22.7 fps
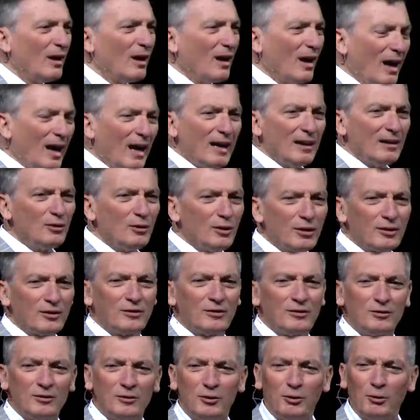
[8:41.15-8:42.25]
I looked
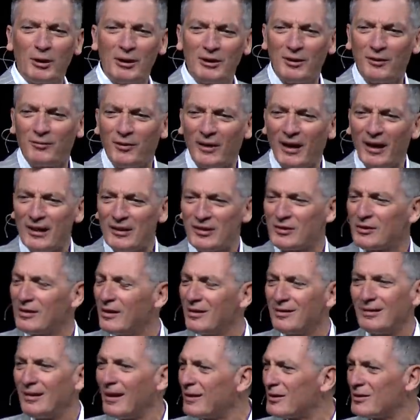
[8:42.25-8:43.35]
to a device
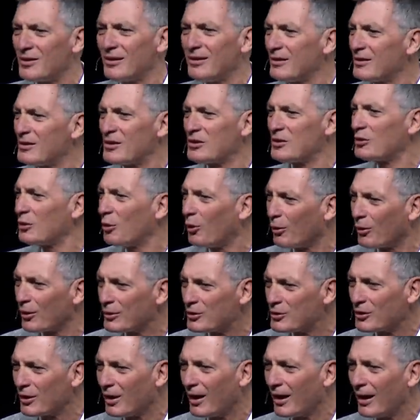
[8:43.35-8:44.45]
that doesn't store
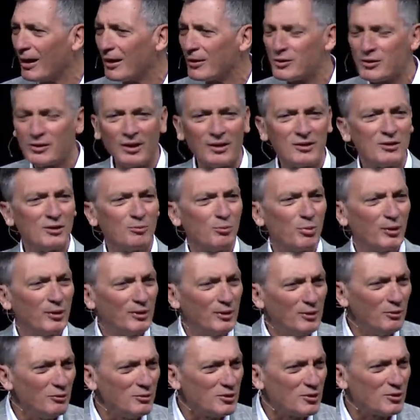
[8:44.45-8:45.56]
charge, doesn't
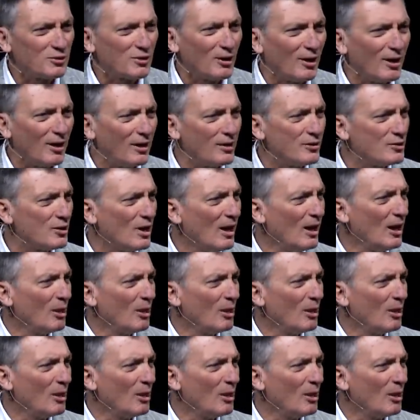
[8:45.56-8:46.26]
produce charge,